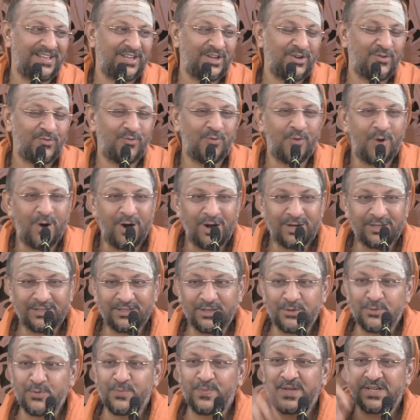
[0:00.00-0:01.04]
What the
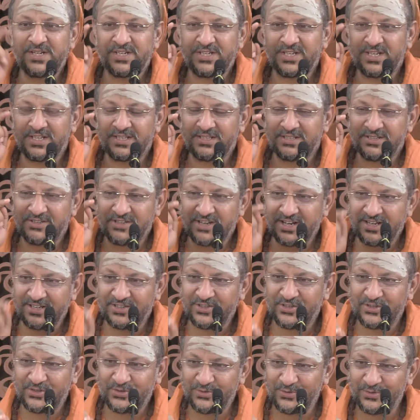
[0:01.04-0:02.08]
Upanishad
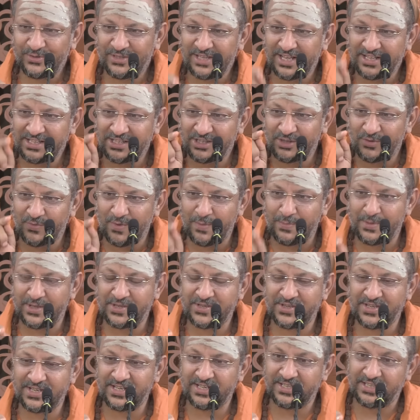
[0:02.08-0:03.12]
tells you,
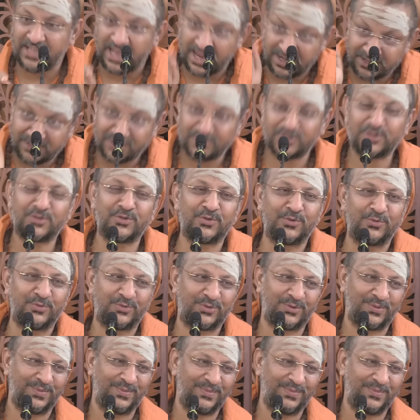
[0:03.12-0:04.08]
tattvamasi, that is truth.